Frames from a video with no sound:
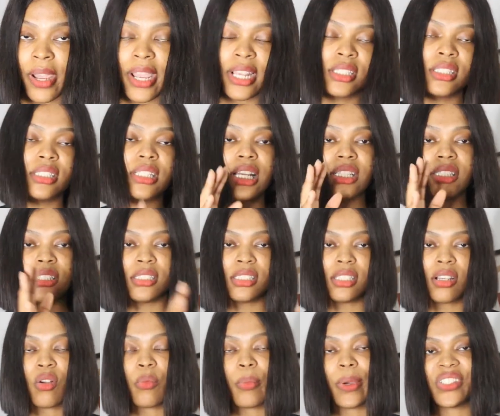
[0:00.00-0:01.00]
right? That's the
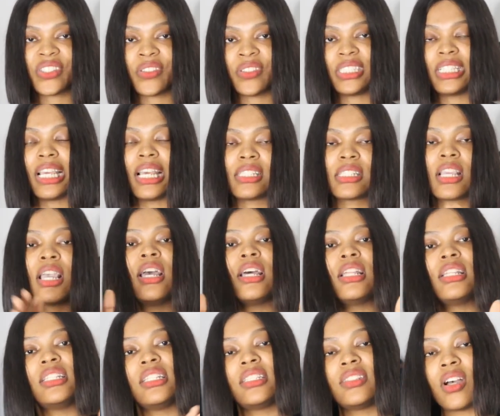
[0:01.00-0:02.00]
second part of the task.
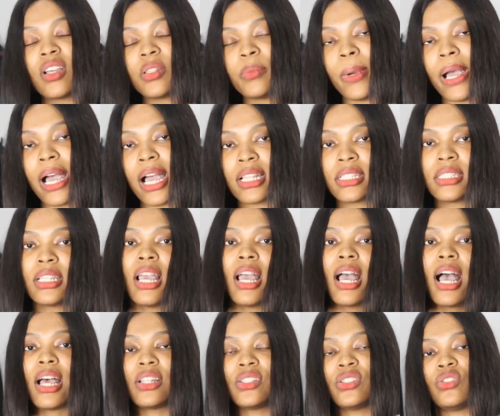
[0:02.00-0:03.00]
The third part
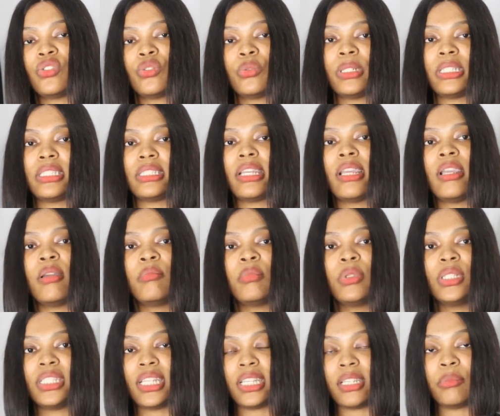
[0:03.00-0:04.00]
had to do with
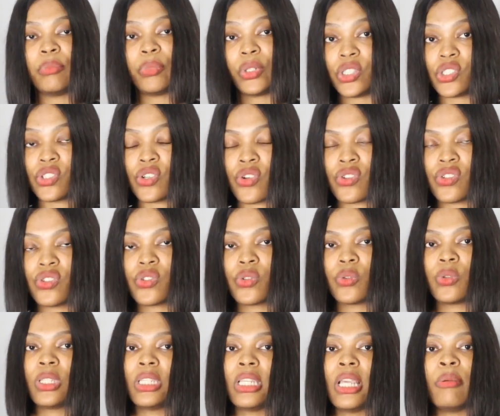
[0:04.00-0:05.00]
them taking pictures.
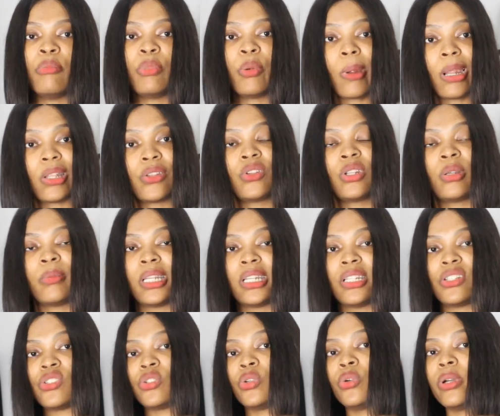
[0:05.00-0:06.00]
So Bira told them that
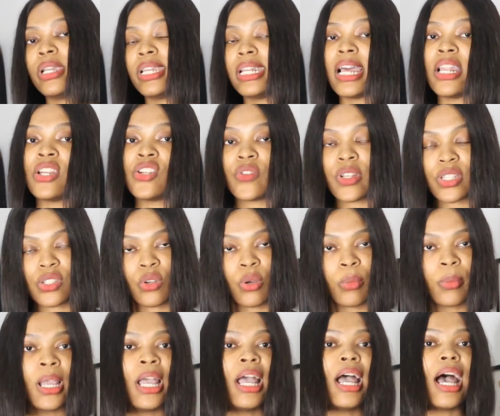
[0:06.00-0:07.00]
they should go in and dress
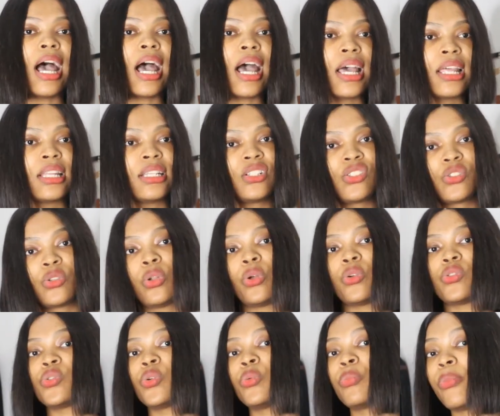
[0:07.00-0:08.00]
up, and they should
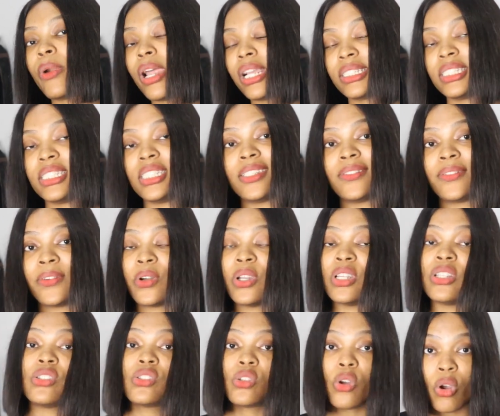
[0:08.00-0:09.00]
also practice for
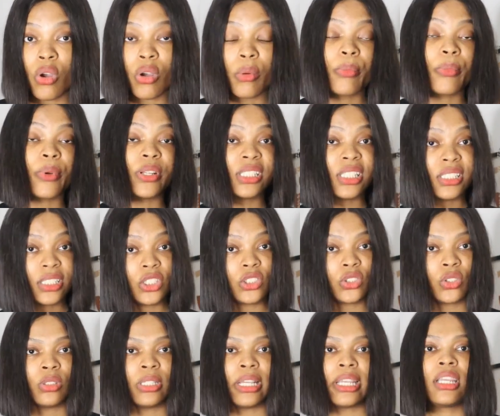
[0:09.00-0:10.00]
a song
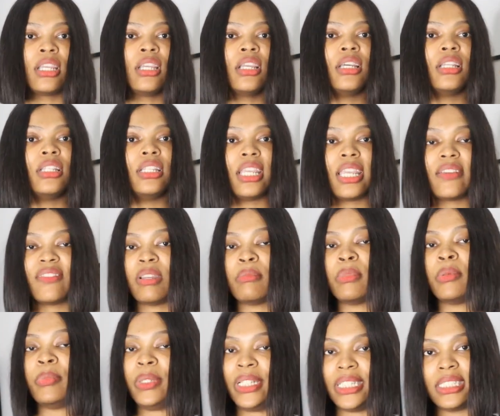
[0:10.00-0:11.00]
presentation. Like, they gave
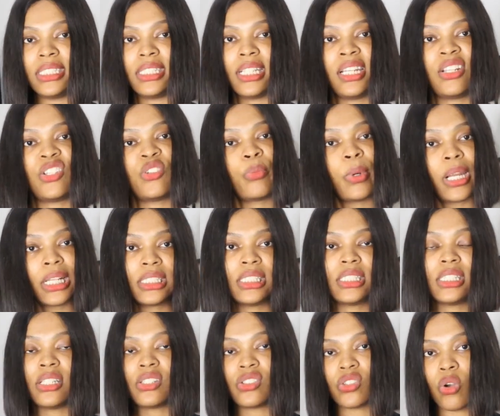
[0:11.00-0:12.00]
them a beat that they should
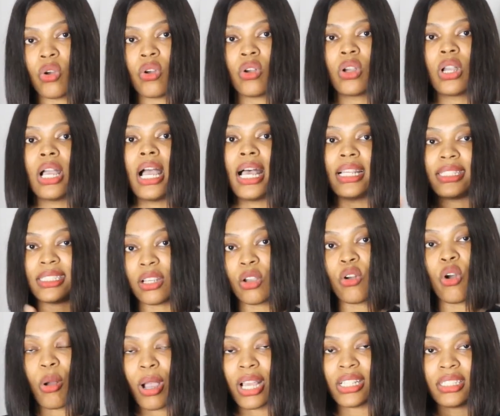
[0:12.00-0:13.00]
practice a song as
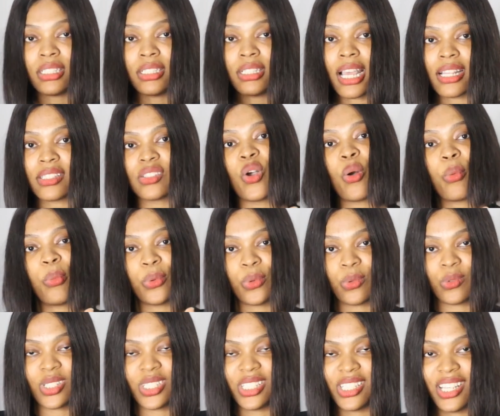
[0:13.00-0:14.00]

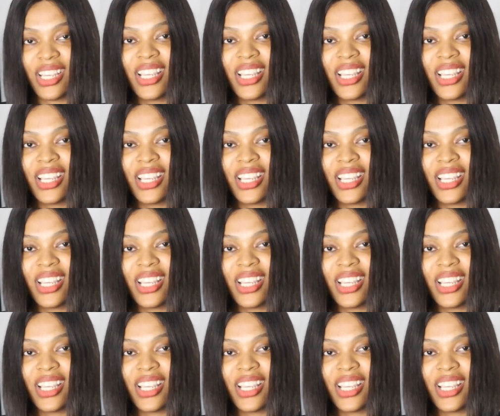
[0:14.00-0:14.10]
couples.